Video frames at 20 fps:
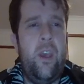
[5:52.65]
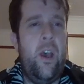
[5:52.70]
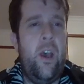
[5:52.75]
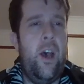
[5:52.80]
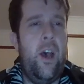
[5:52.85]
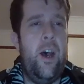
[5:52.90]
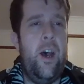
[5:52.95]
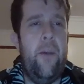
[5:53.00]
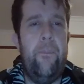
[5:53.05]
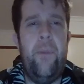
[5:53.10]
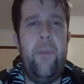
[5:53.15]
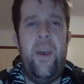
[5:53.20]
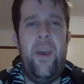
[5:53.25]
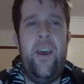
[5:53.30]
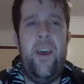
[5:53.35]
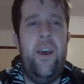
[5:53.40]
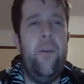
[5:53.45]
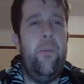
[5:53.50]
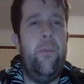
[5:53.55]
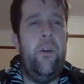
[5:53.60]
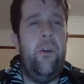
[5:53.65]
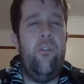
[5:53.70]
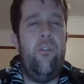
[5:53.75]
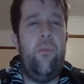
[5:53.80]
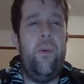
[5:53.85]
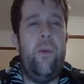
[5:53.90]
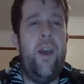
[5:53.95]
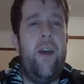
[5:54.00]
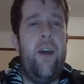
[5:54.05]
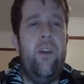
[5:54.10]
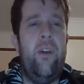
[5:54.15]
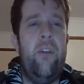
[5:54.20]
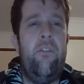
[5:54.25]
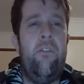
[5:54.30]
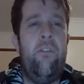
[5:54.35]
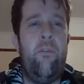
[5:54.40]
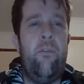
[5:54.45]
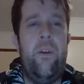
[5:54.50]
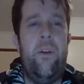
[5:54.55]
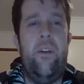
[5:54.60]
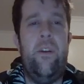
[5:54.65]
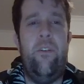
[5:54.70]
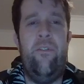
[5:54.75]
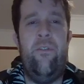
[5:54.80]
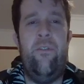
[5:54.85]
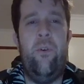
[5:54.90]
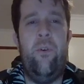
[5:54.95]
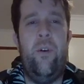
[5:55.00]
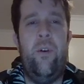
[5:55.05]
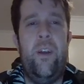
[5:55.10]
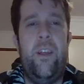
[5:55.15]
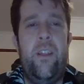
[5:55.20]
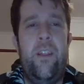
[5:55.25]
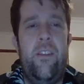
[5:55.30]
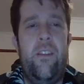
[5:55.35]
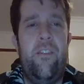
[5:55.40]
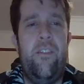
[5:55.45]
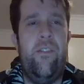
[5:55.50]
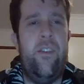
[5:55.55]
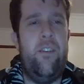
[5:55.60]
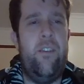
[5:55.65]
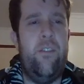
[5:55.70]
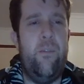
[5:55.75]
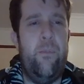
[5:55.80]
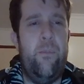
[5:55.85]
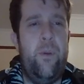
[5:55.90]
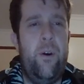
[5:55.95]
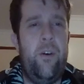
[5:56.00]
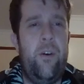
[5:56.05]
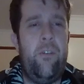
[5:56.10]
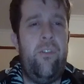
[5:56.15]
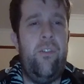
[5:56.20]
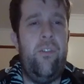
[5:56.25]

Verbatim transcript: uh, pair because we have a 3 and a 4 in the center box.